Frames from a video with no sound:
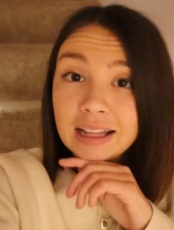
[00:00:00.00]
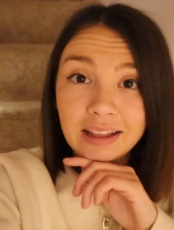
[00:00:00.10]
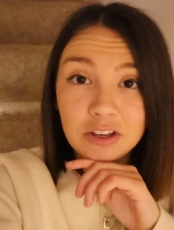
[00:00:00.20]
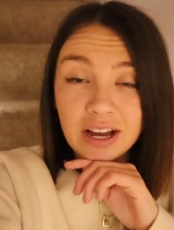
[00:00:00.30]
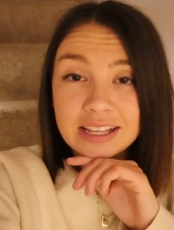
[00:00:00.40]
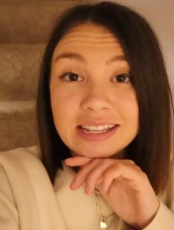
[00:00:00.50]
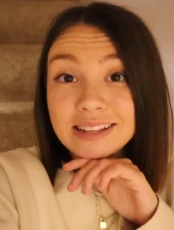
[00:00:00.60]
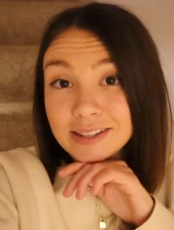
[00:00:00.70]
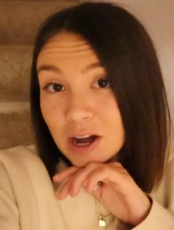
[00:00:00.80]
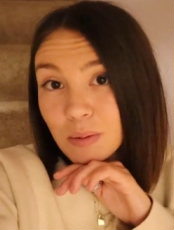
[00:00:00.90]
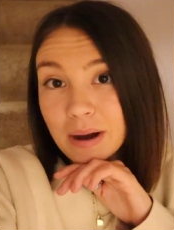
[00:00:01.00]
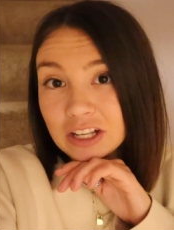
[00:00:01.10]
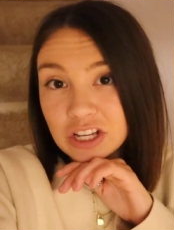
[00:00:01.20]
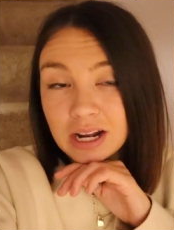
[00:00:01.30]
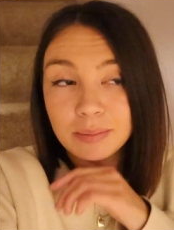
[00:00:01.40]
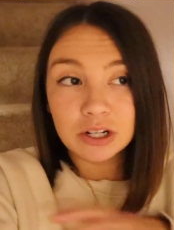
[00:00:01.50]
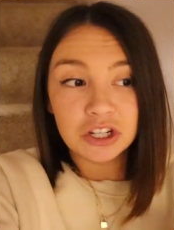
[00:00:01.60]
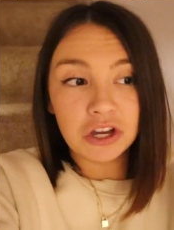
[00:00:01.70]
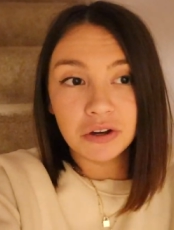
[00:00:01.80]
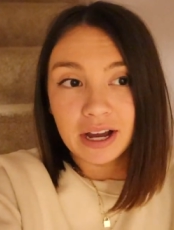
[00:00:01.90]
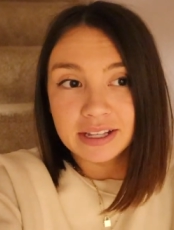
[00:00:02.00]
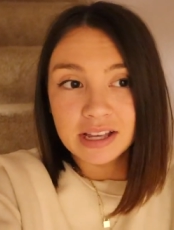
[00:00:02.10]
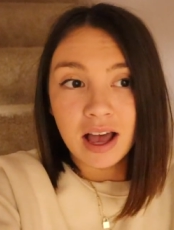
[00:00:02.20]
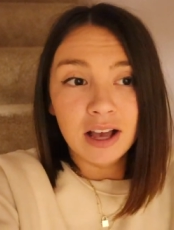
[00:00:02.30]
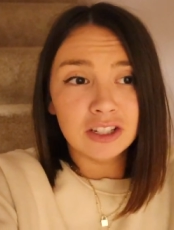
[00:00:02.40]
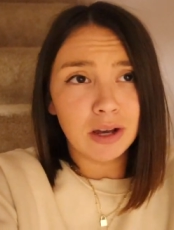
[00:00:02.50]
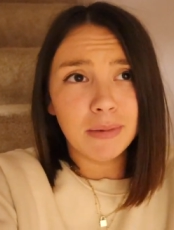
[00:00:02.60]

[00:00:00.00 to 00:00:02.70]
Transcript: Love you guys so much and appreciate you guys so